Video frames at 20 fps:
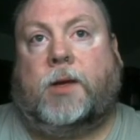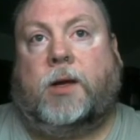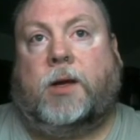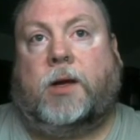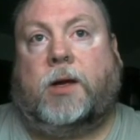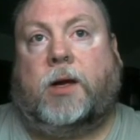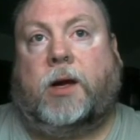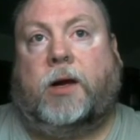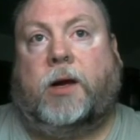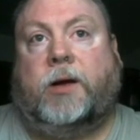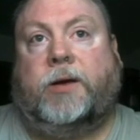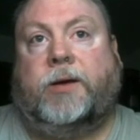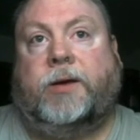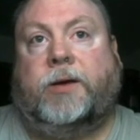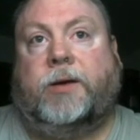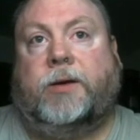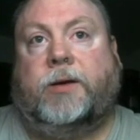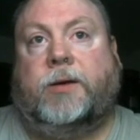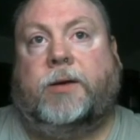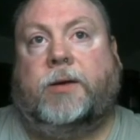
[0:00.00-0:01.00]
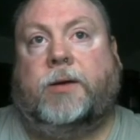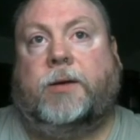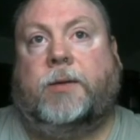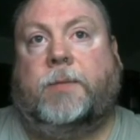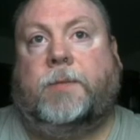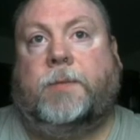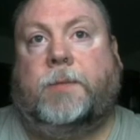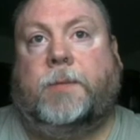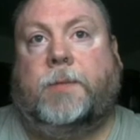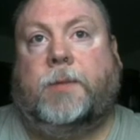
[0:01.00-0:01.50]
God
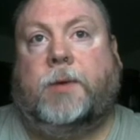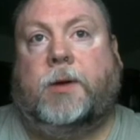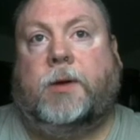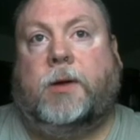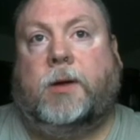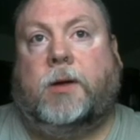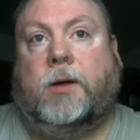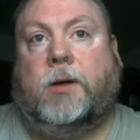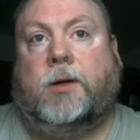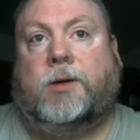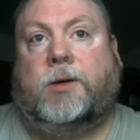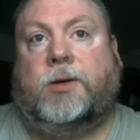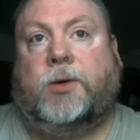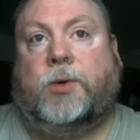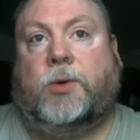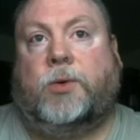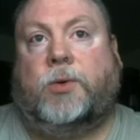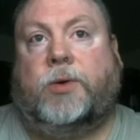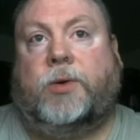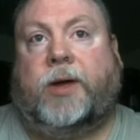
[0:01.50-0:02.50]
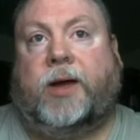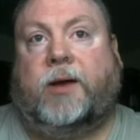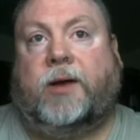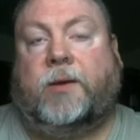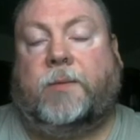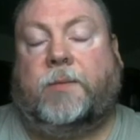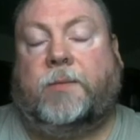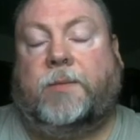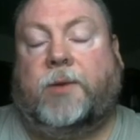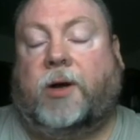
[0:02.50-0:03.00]
told
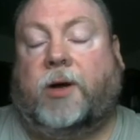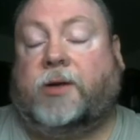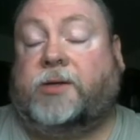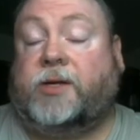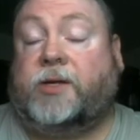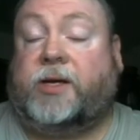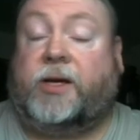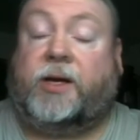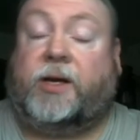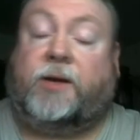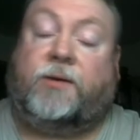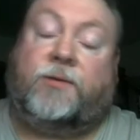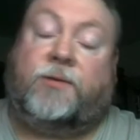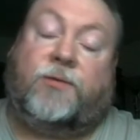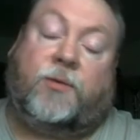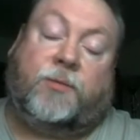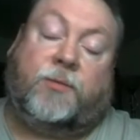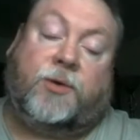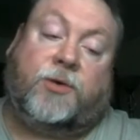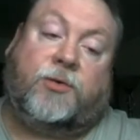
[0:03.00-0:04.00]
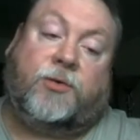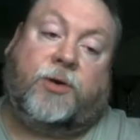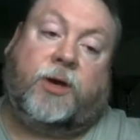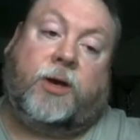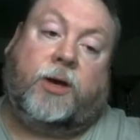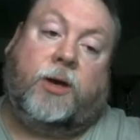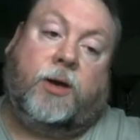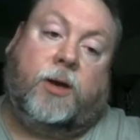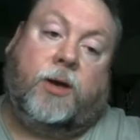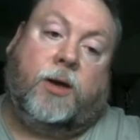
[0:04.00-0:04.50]
Adam not to eat from the
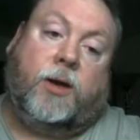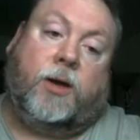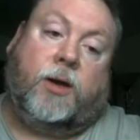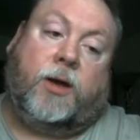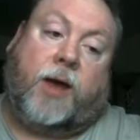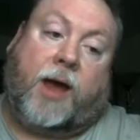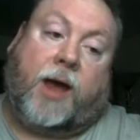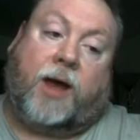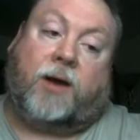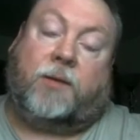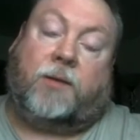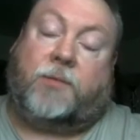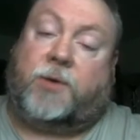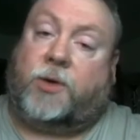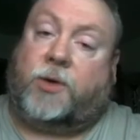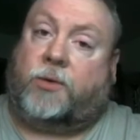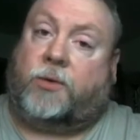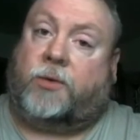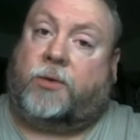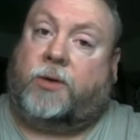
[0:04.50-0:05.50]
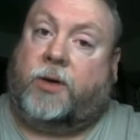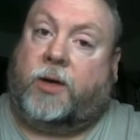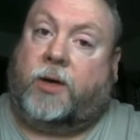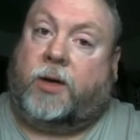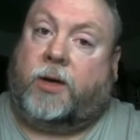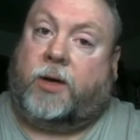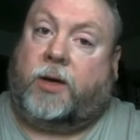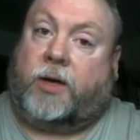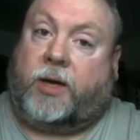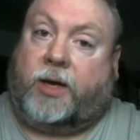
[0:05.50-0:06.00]
tree. Adam told
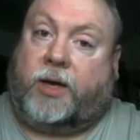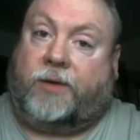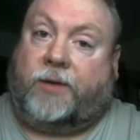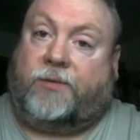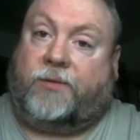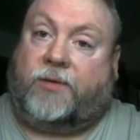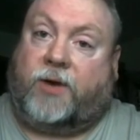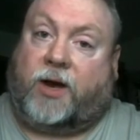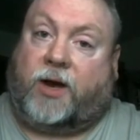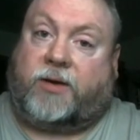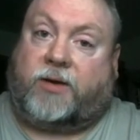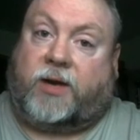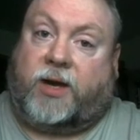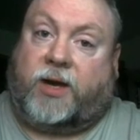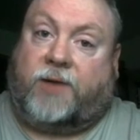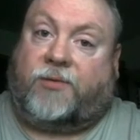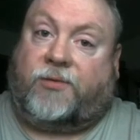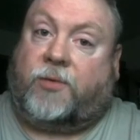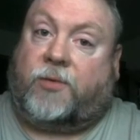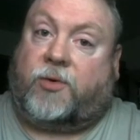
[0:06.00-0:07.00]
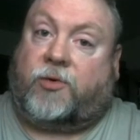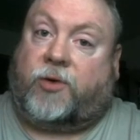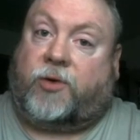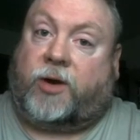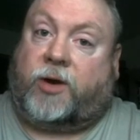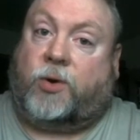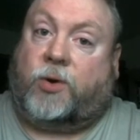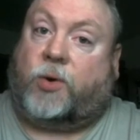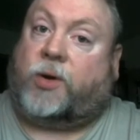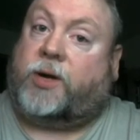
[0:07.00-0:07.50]
Eve not to eat from the
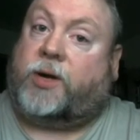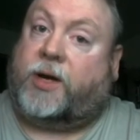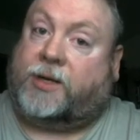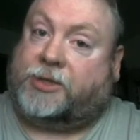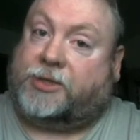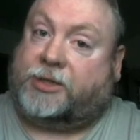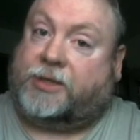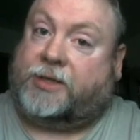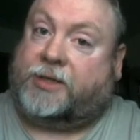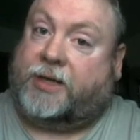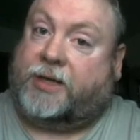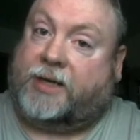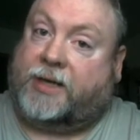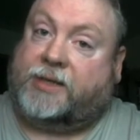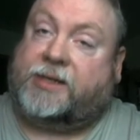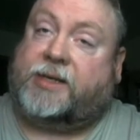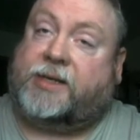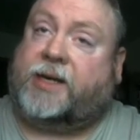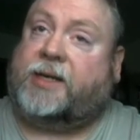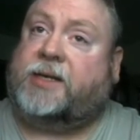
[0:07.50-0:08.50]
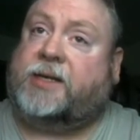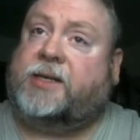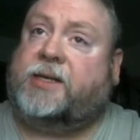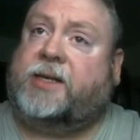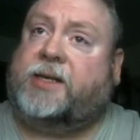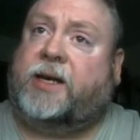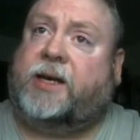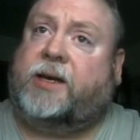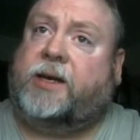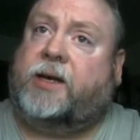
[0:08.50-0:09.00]
tree or touch it, and Satan
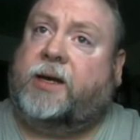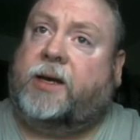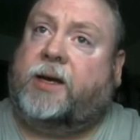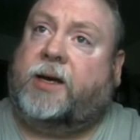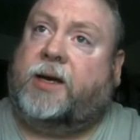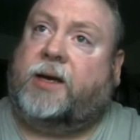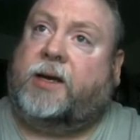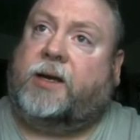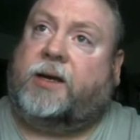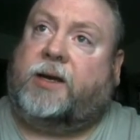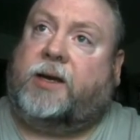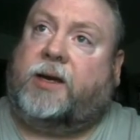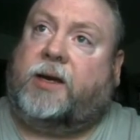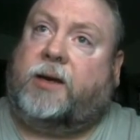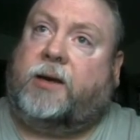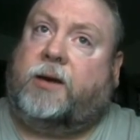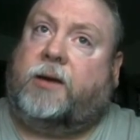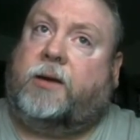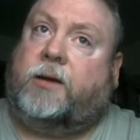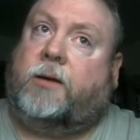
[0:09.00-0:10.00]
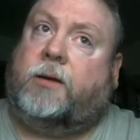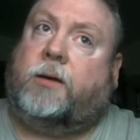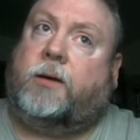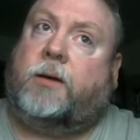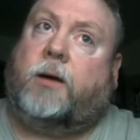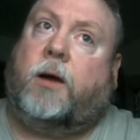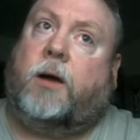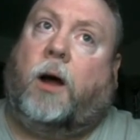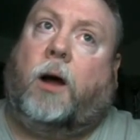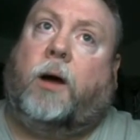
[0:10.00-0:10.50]
said, "Did
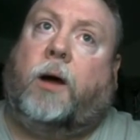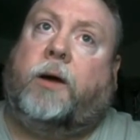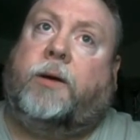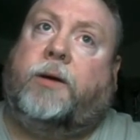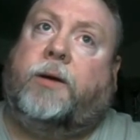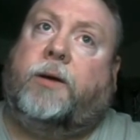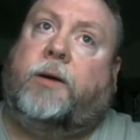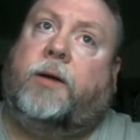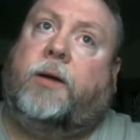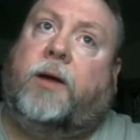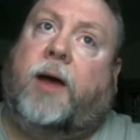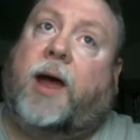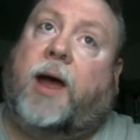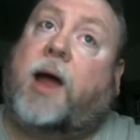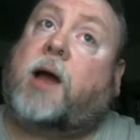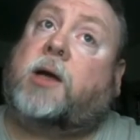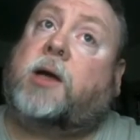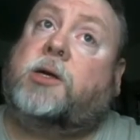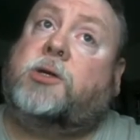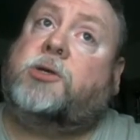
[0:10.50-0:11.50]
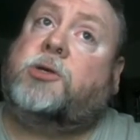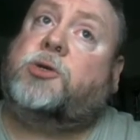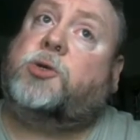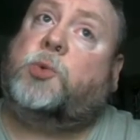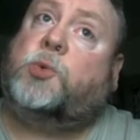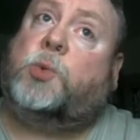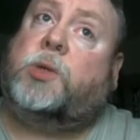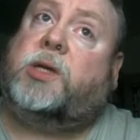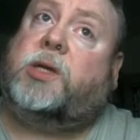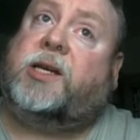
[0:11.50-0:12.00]
God
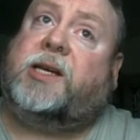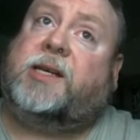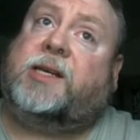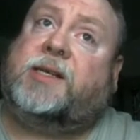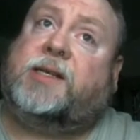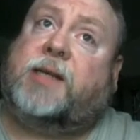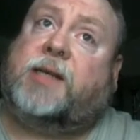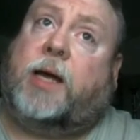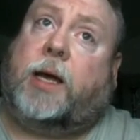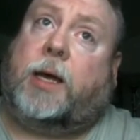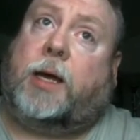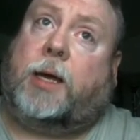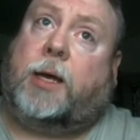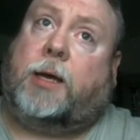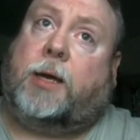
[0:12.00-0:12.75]
actually say?"